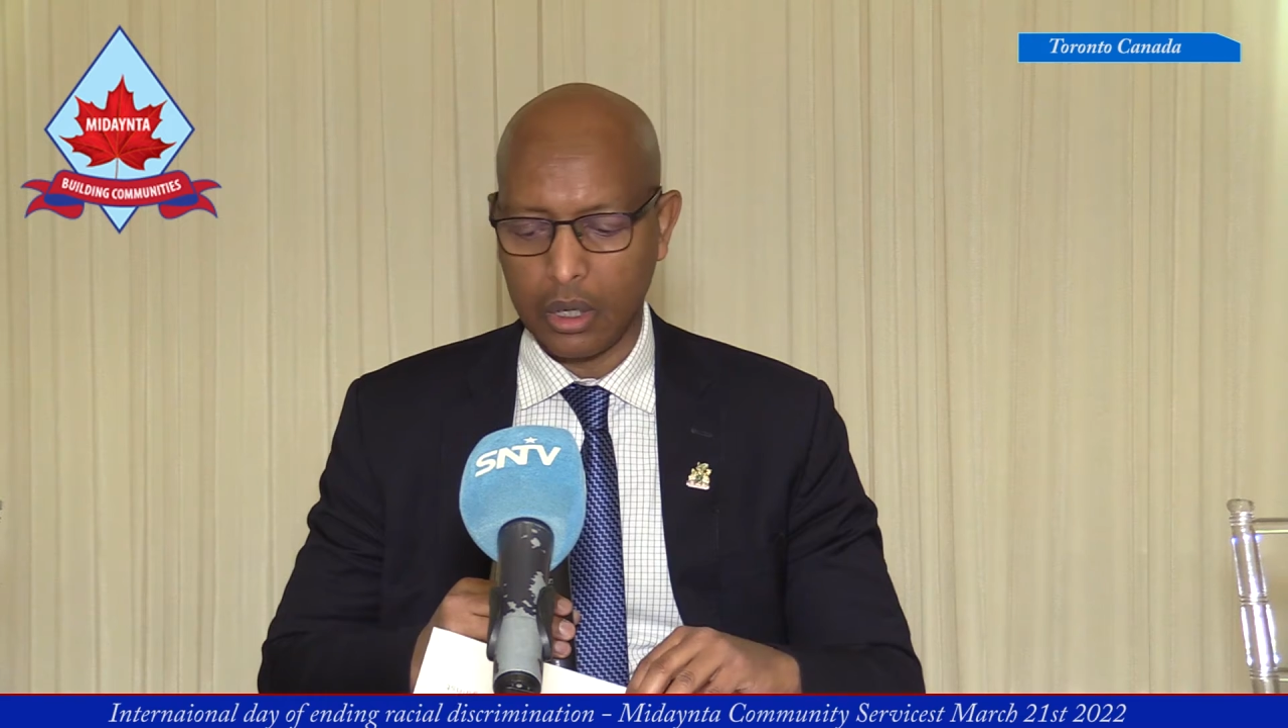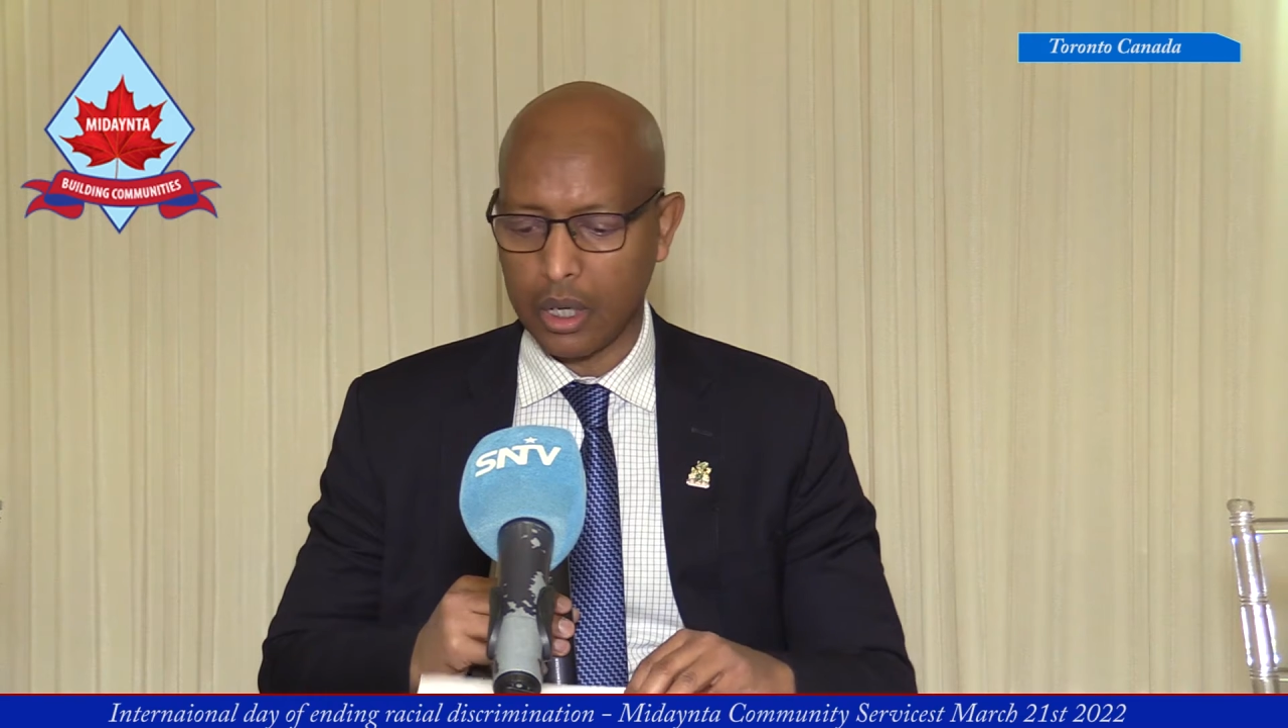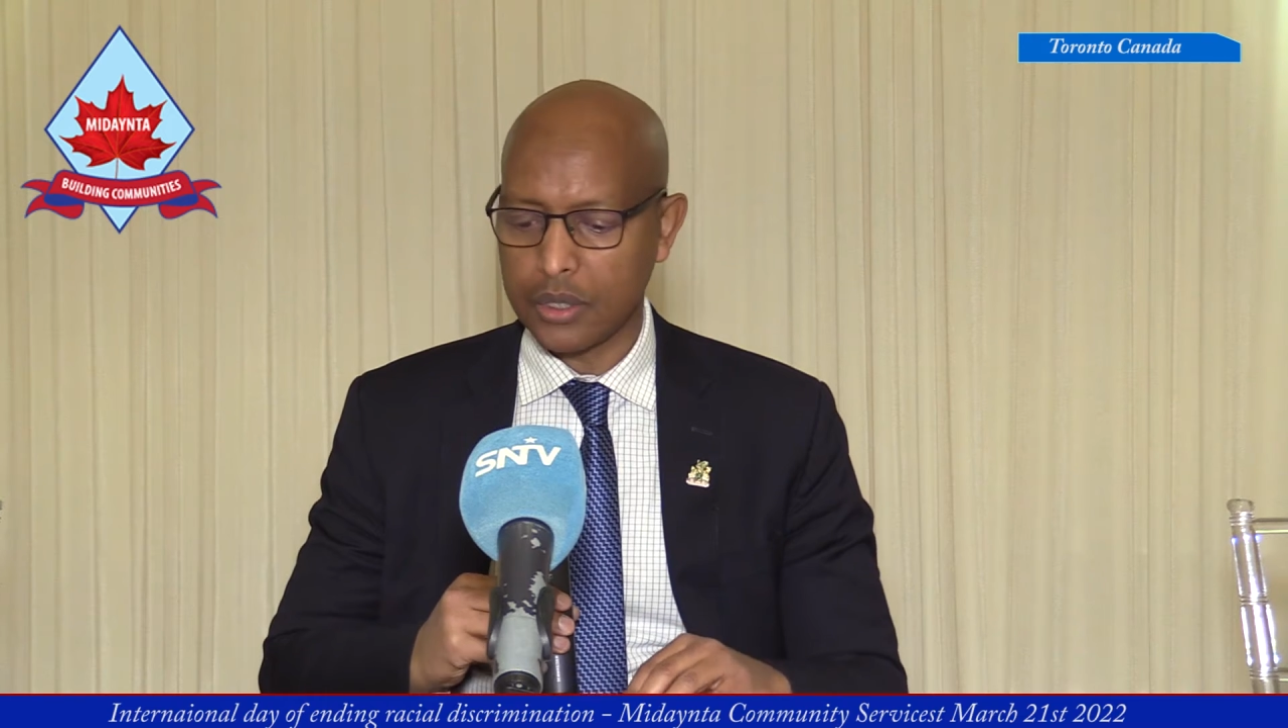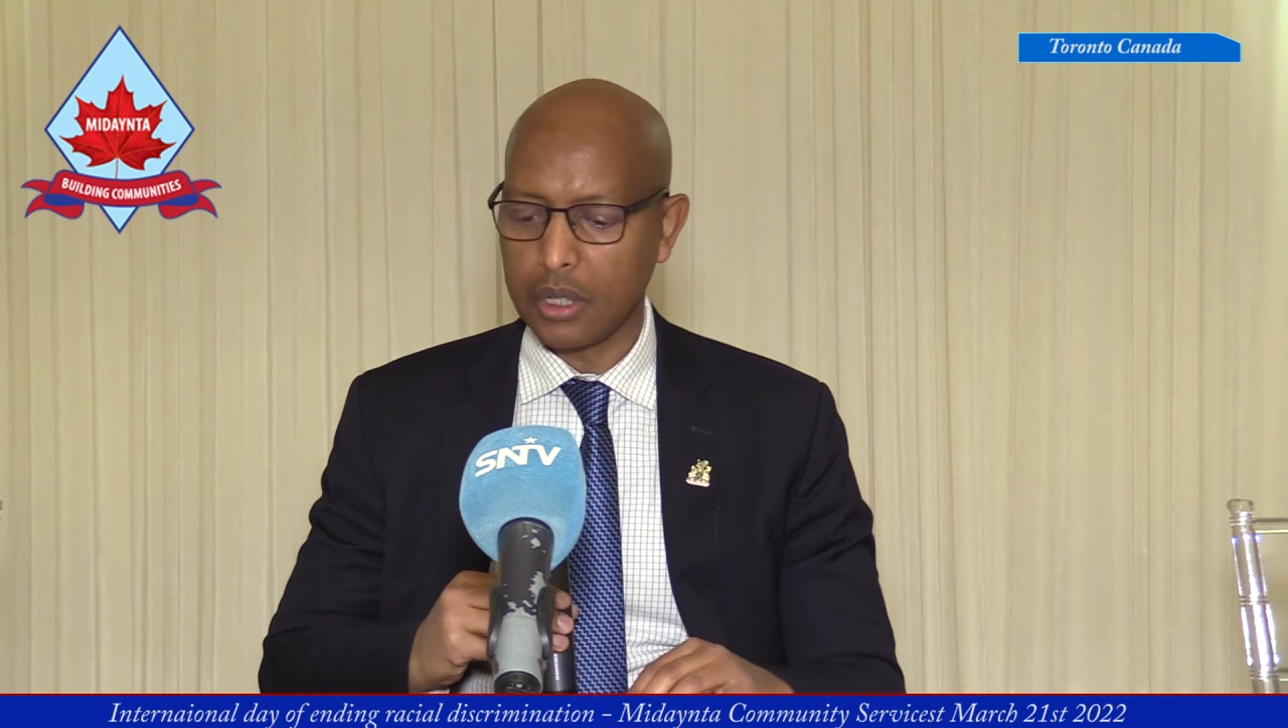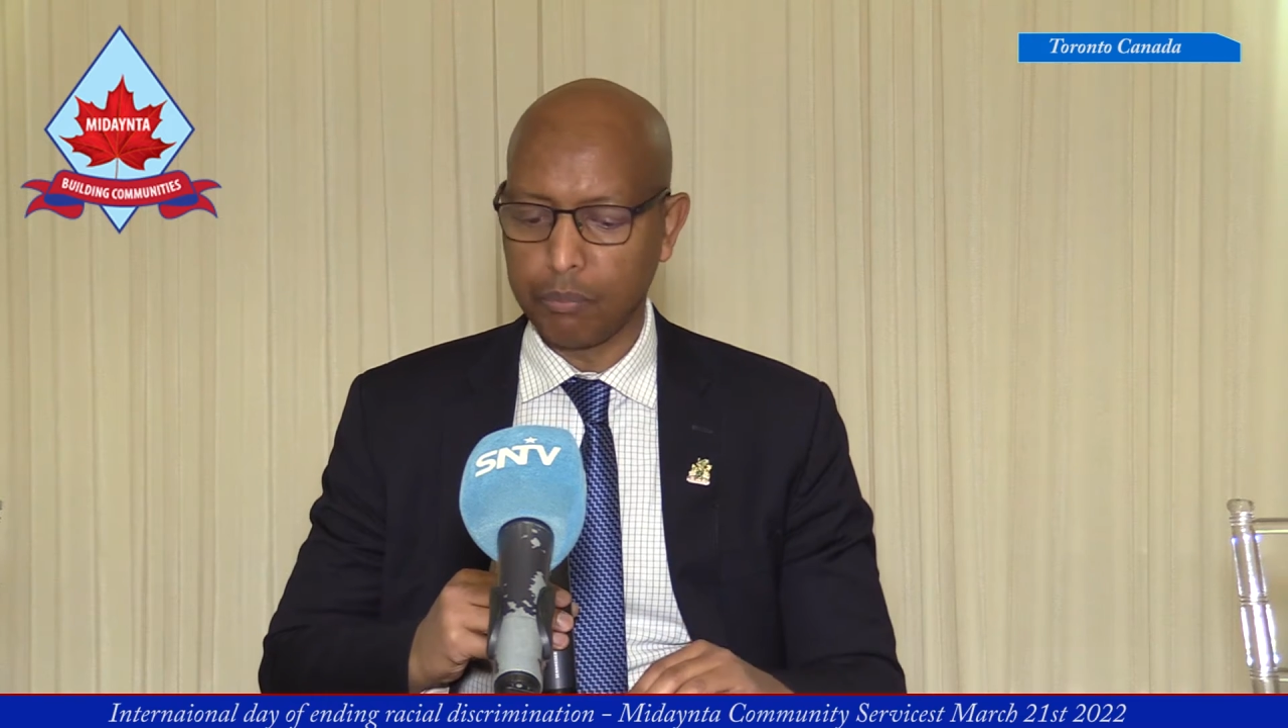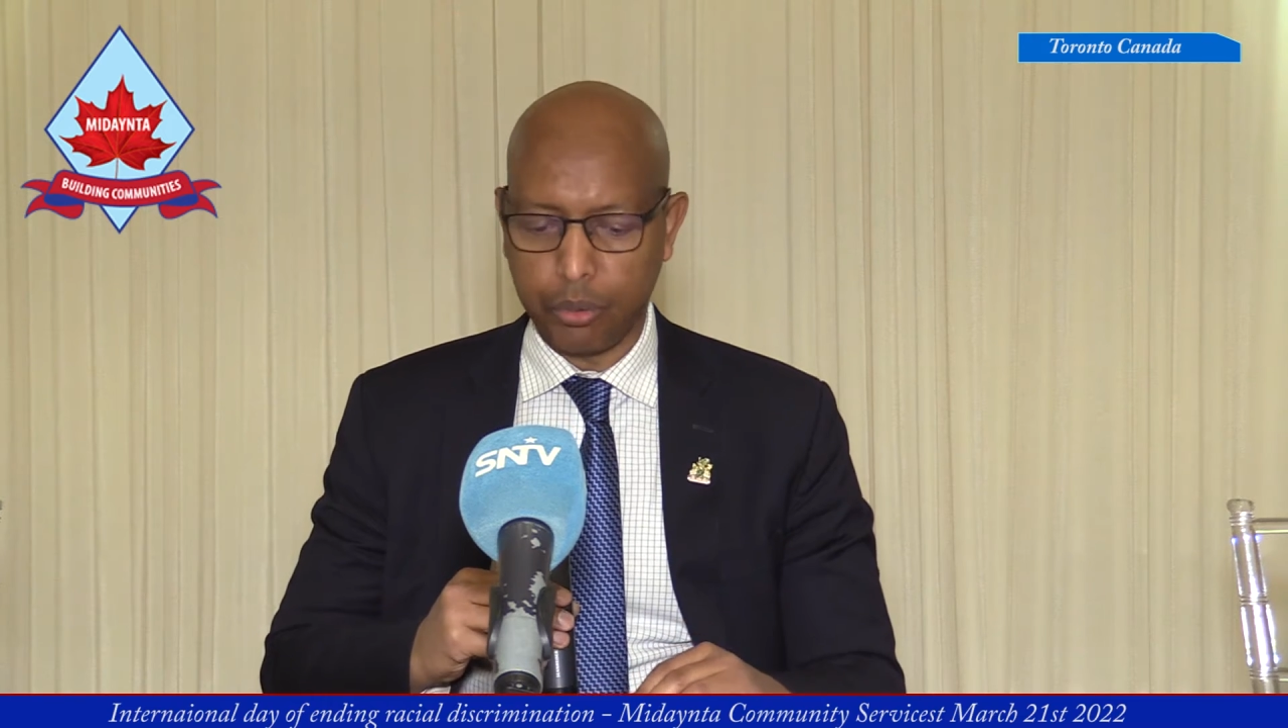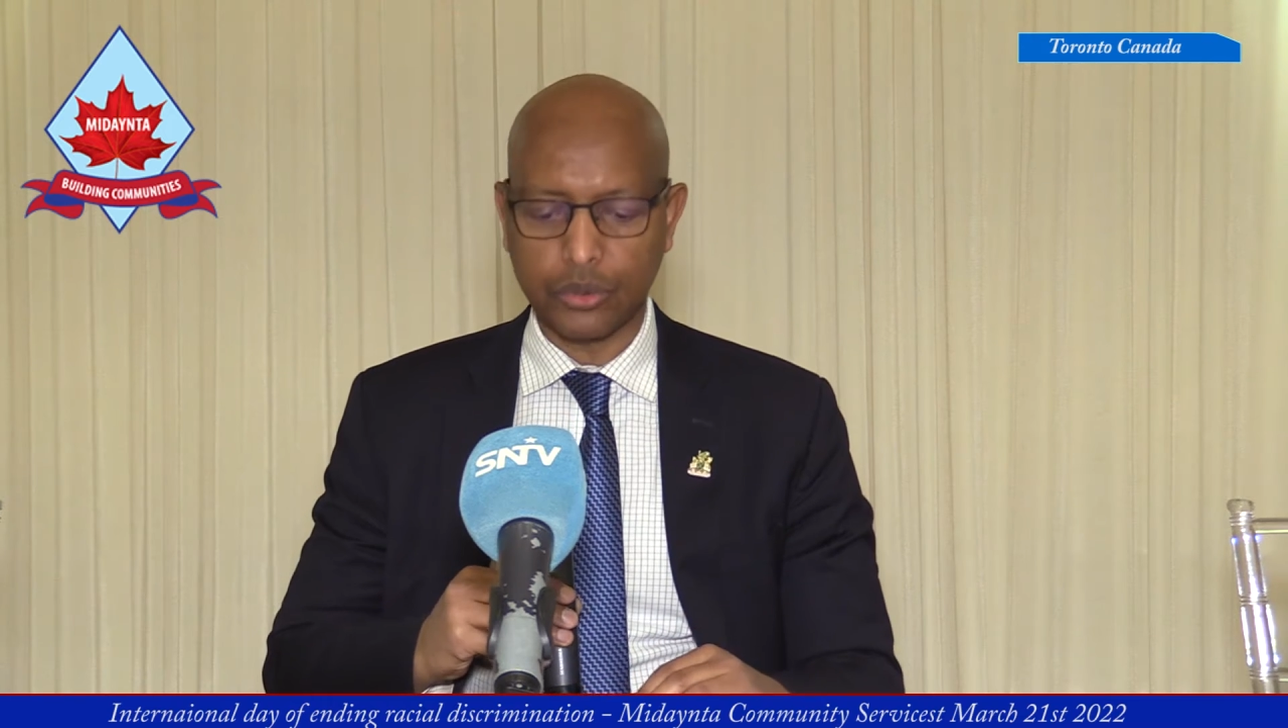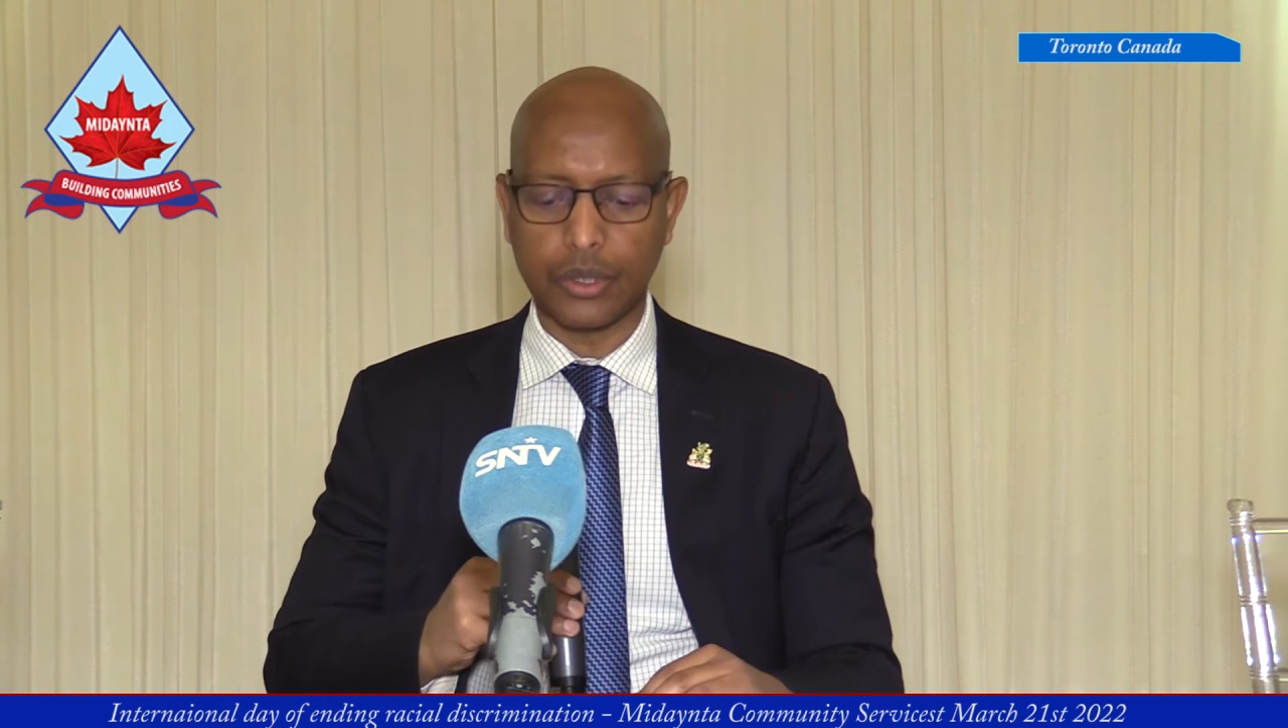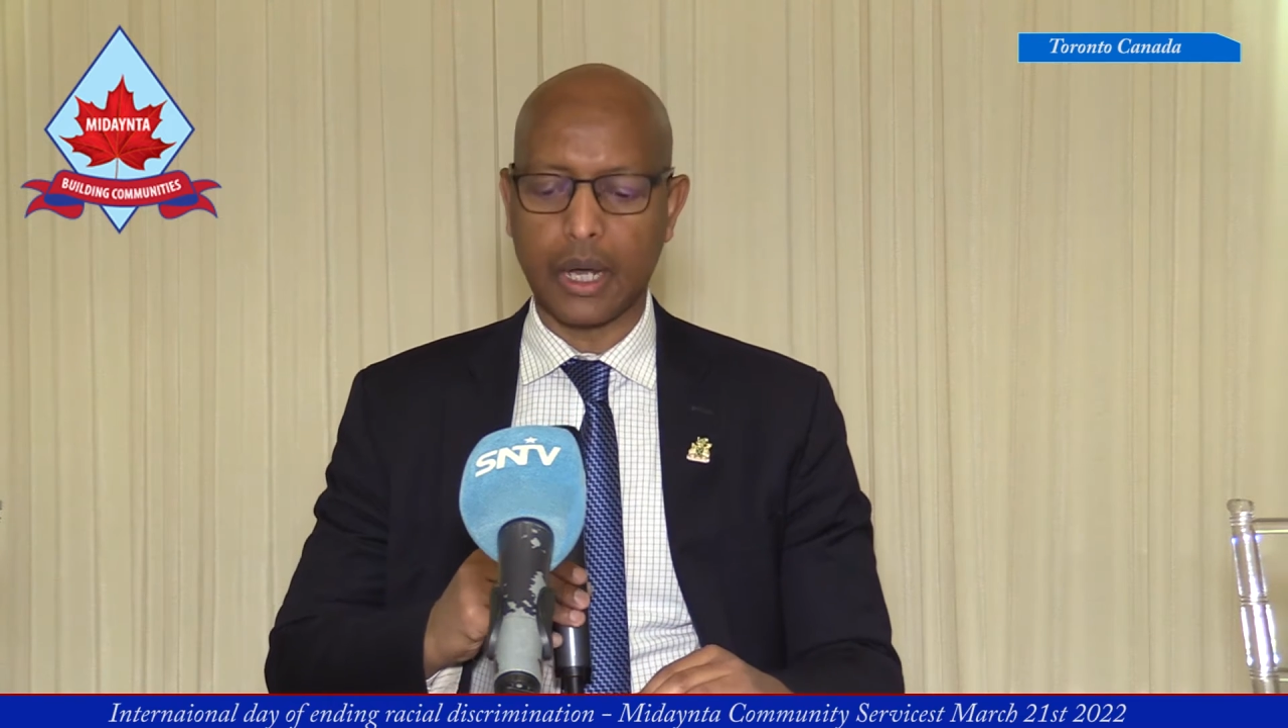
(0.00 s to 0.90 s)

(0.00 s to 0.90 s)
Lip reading: is an important